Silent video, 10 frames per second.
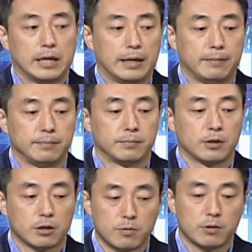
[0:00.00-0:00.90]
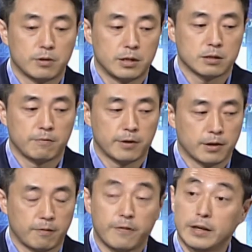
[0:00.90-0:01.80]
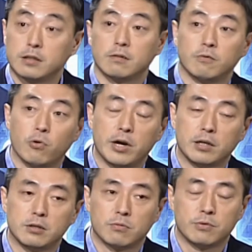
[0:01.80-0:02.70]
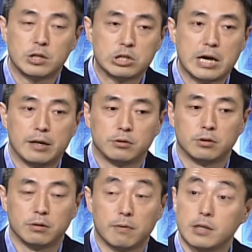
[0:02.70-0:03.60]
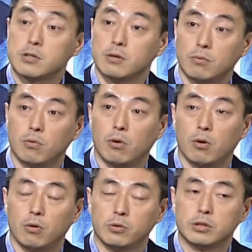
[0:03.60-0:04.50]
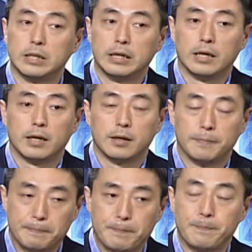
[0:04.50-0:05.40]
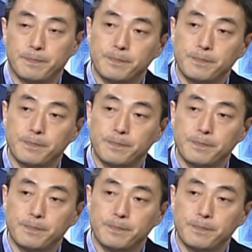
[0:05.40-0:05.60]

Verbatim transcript: um, documentary is a very effective way to reach out to the rest of the world. Exactly. Mm.